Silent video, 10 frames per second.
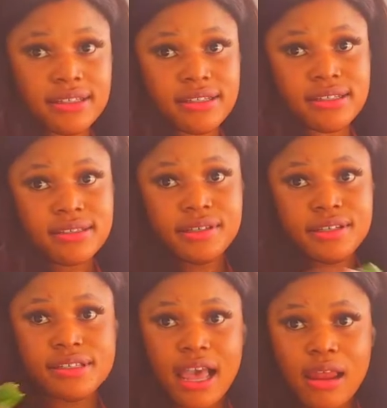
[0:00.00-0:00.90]
this
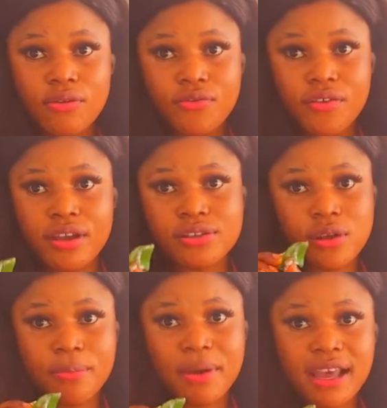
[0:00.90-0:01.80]
is aloe vera, so
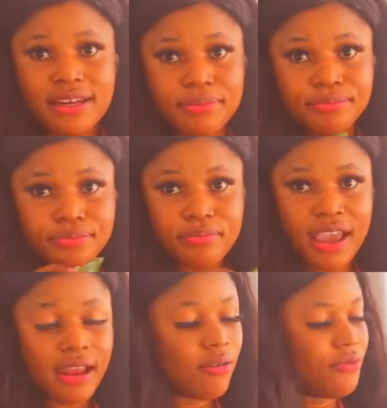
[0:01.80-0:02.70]
I'm adding my
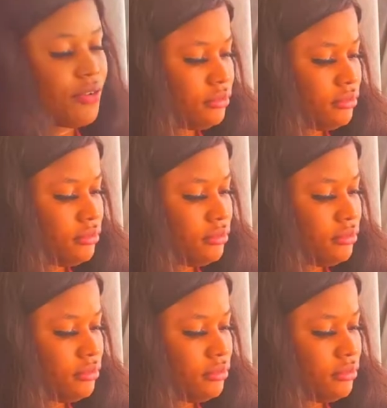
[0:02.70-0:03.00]
aloe vera.